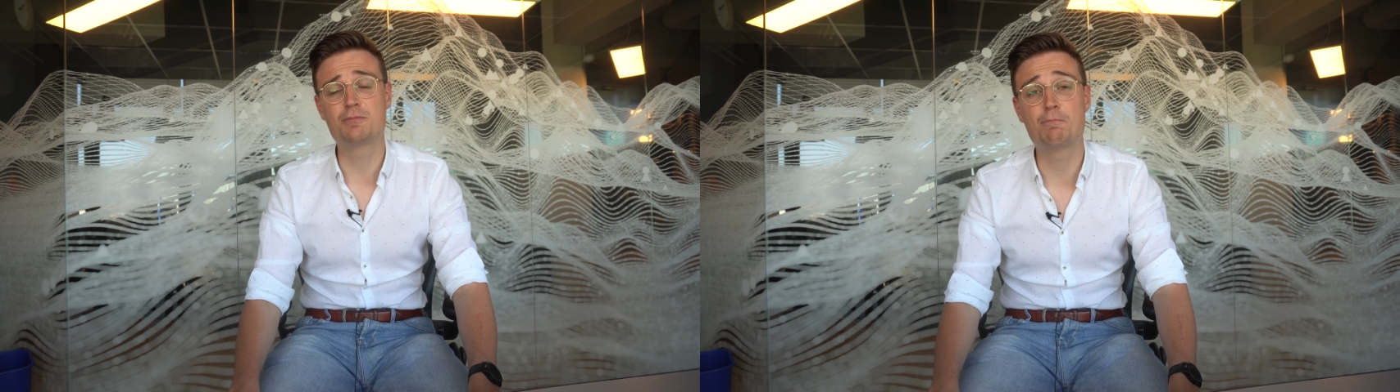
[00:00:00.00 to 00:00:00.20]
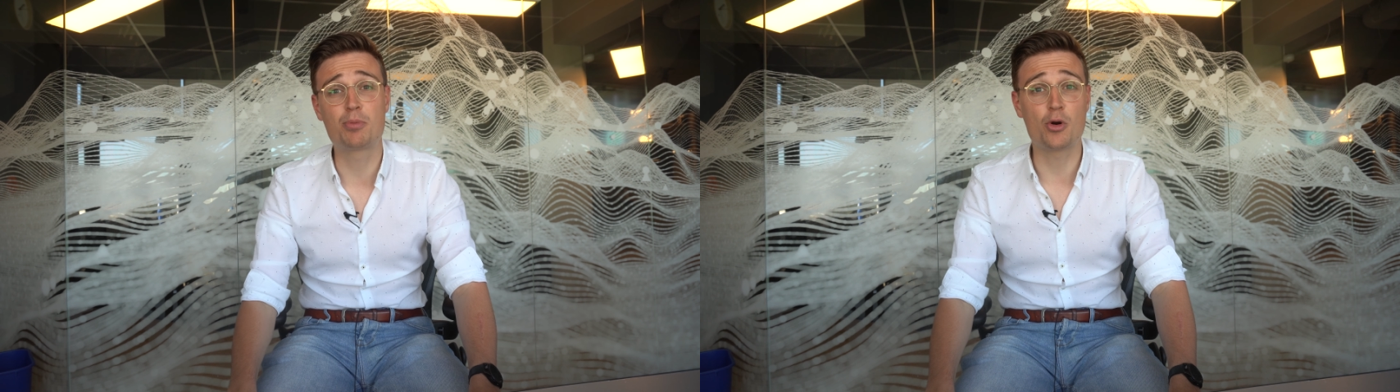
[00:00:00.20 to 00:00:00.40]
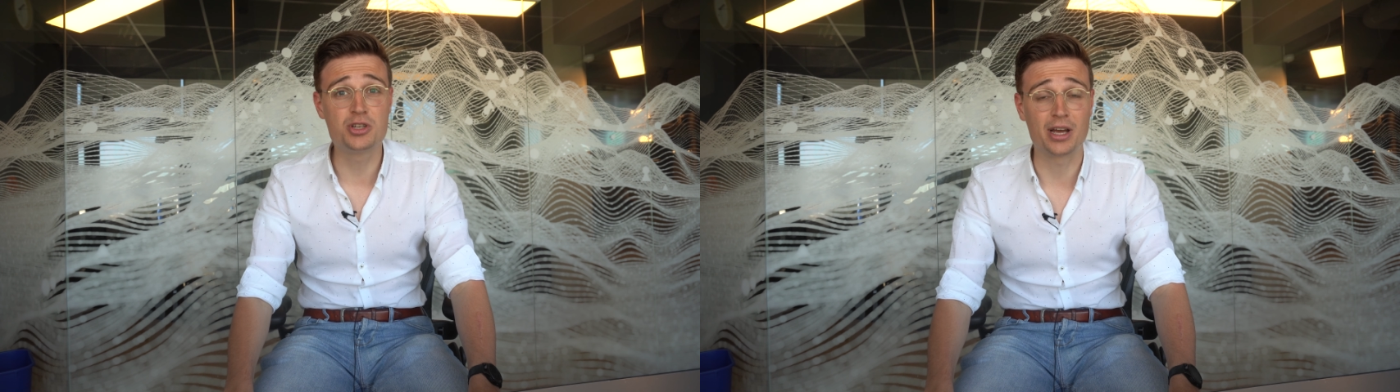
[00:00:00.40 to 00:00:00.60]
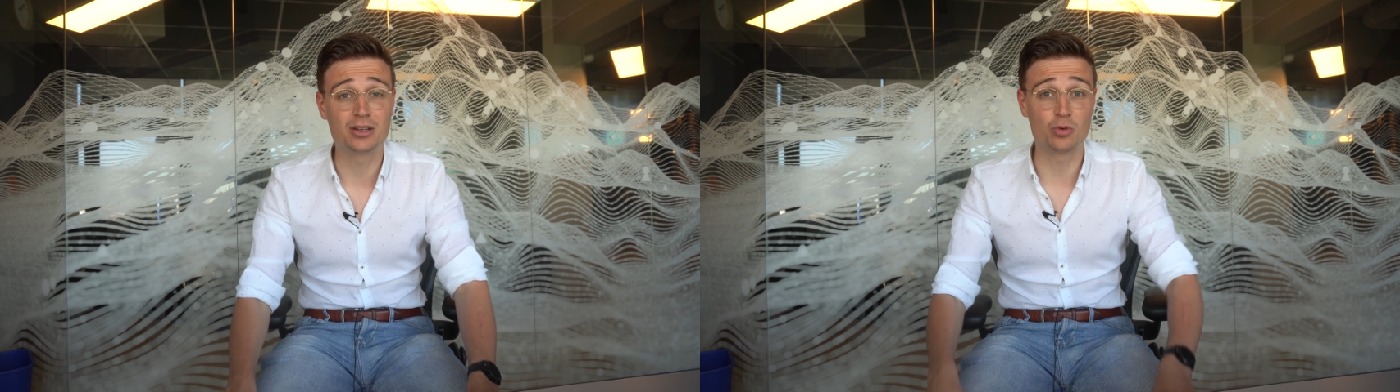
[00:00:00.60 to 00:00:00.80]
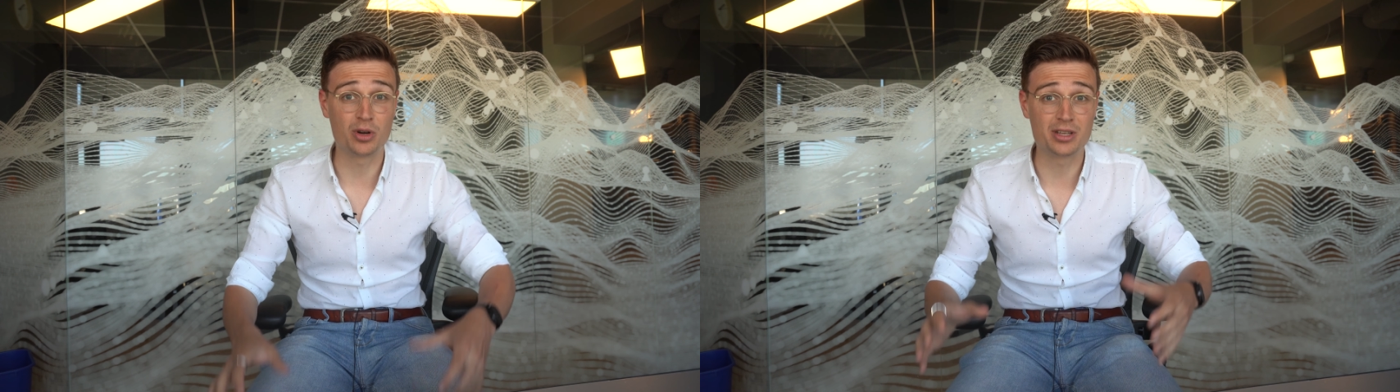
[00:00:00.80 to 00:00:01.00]

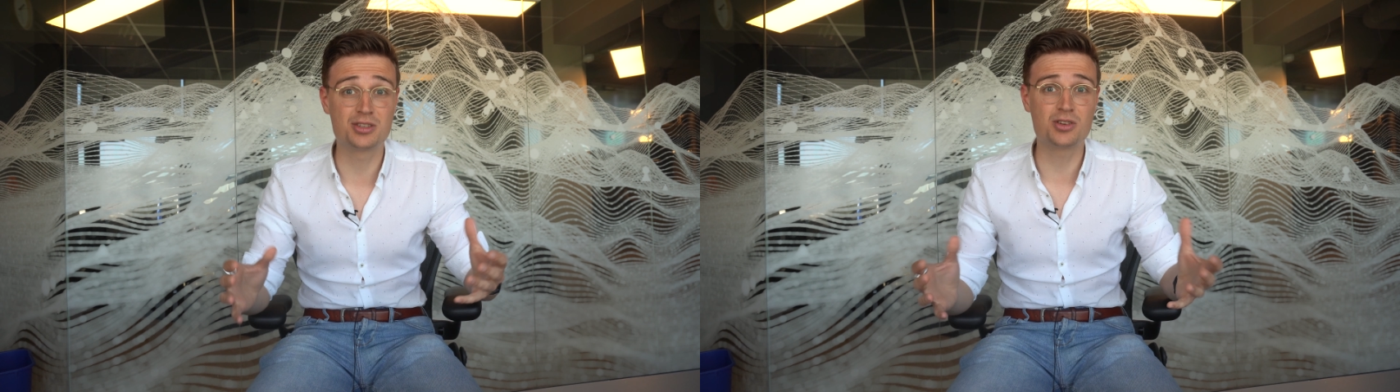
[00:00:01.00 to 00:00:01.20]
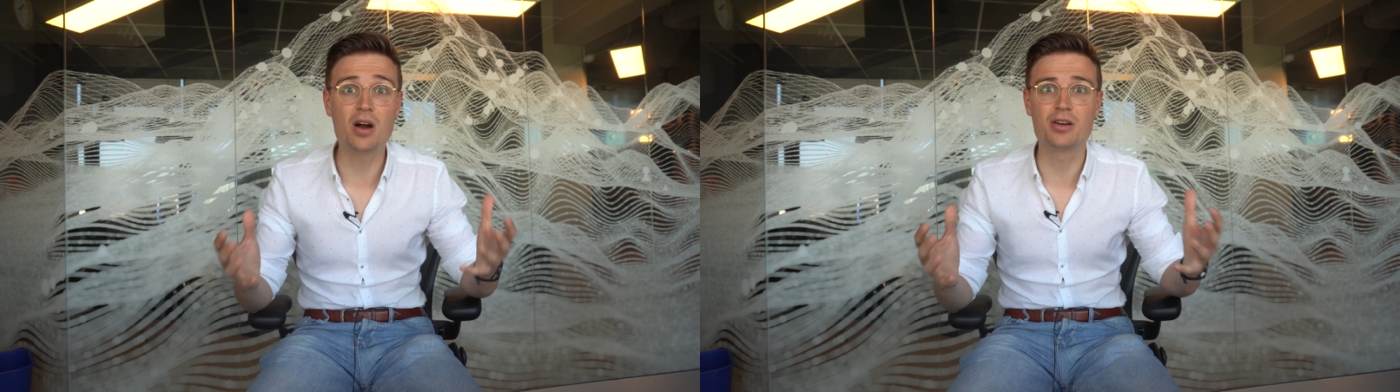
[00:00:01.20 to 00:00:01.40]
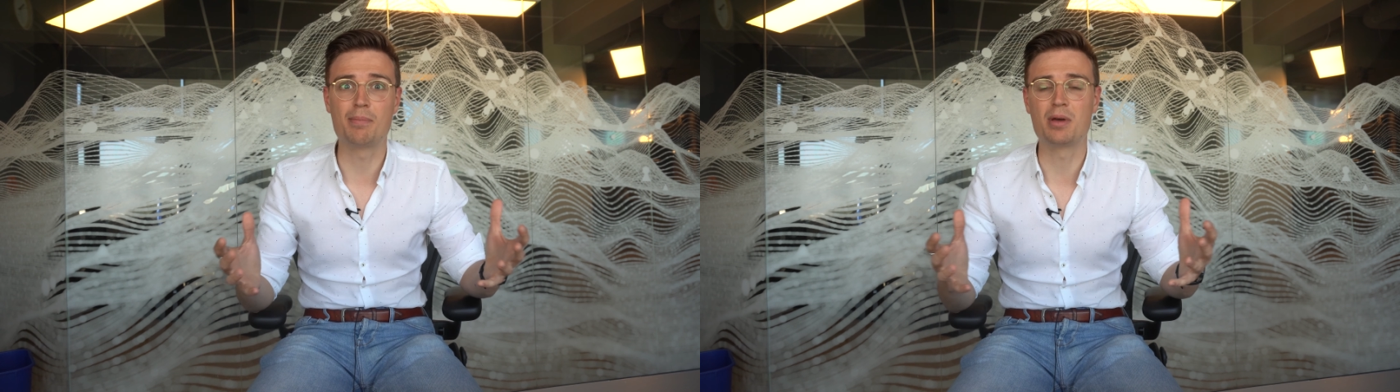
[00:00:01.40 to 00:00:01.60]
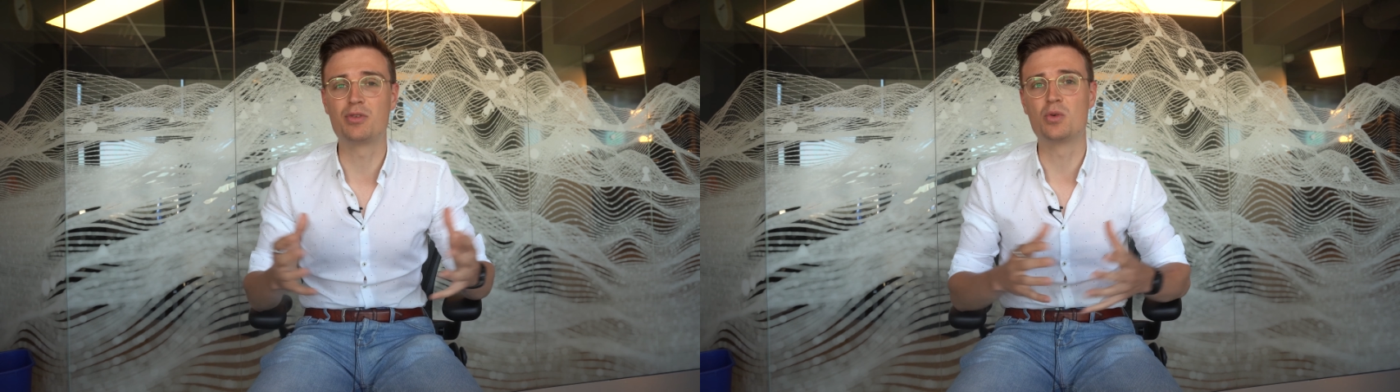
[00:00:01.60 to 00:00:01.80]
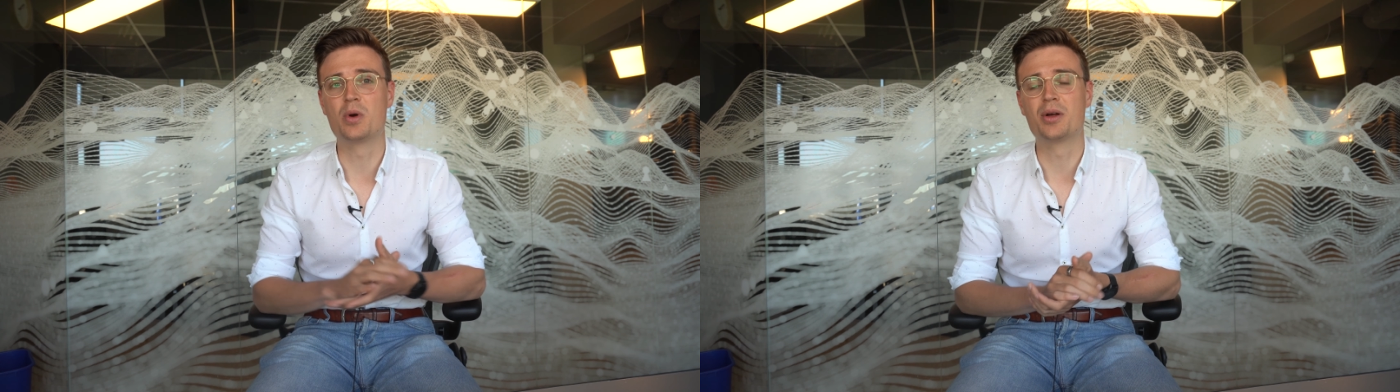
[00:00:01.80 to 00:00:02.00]
project, or this startup
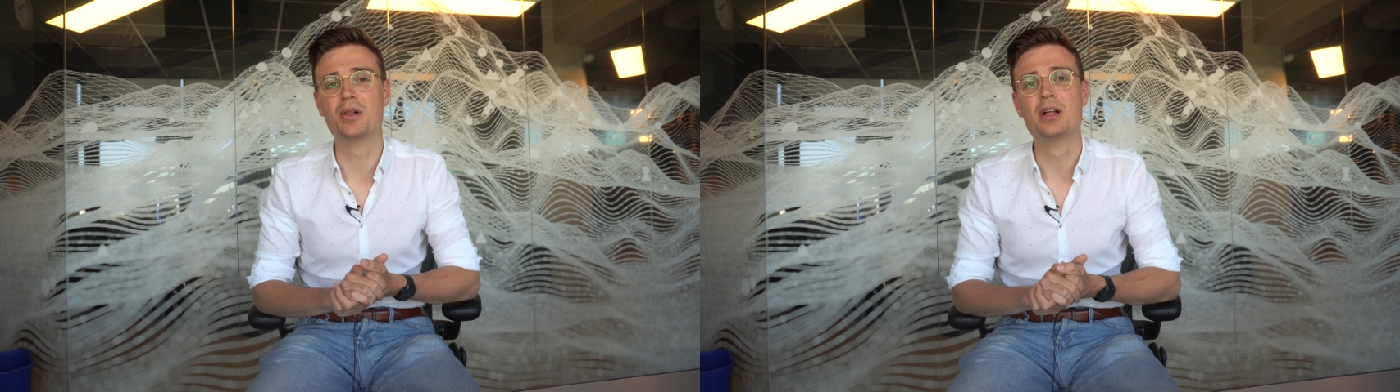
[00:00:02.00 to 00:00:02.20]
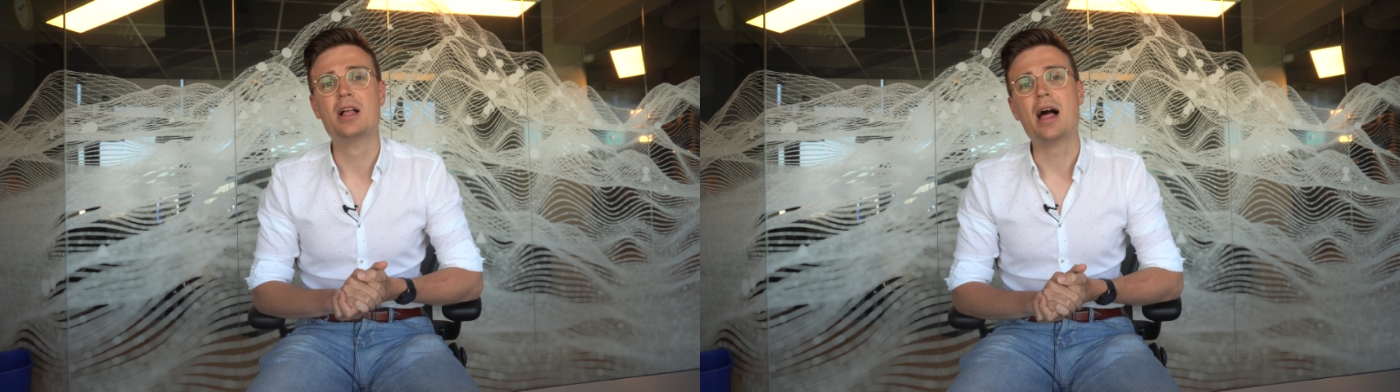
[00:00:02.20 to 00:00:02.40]
if you will,